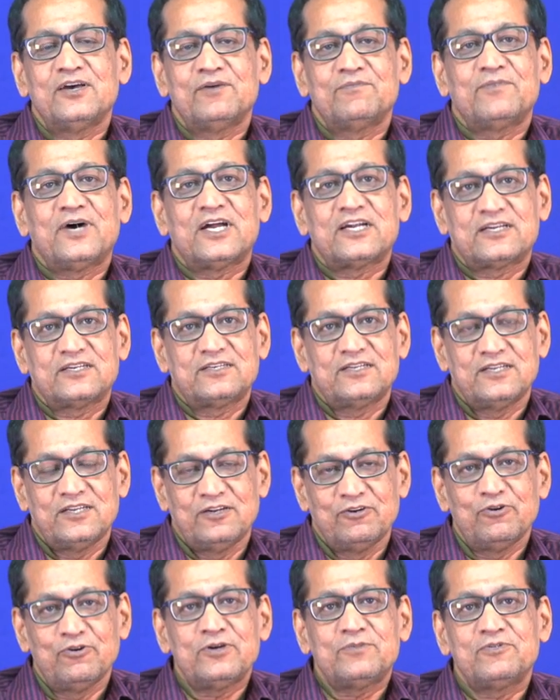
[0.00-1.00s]
but
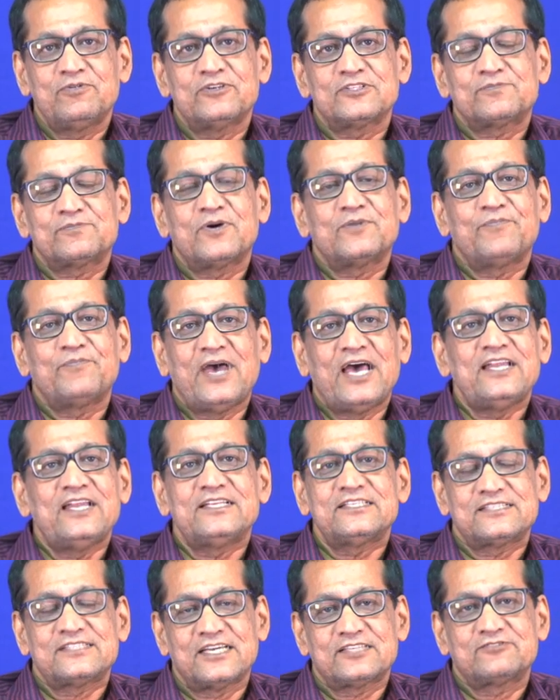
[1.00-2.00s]
load flows for
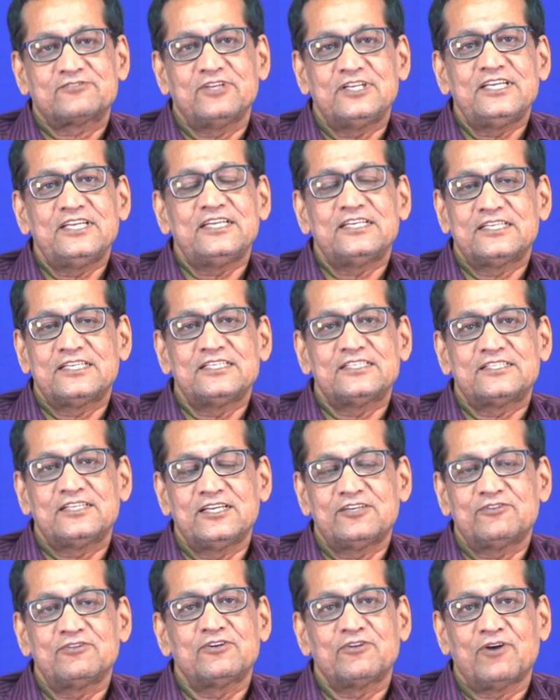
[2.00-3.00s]
balance actually
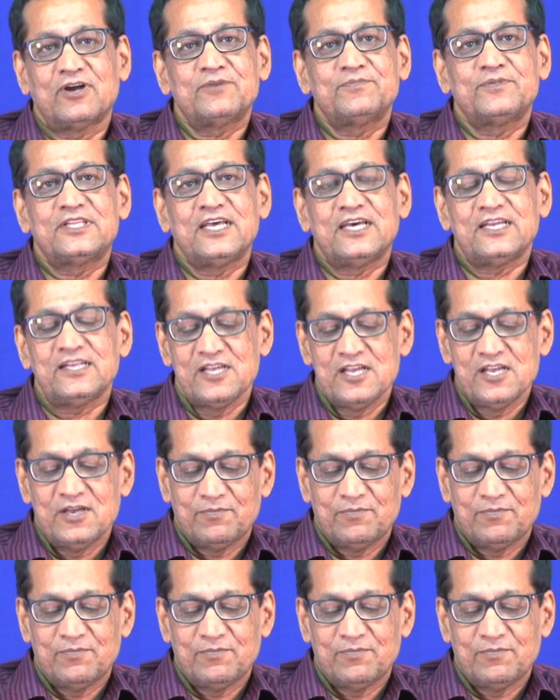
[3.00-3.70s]
it will not be there.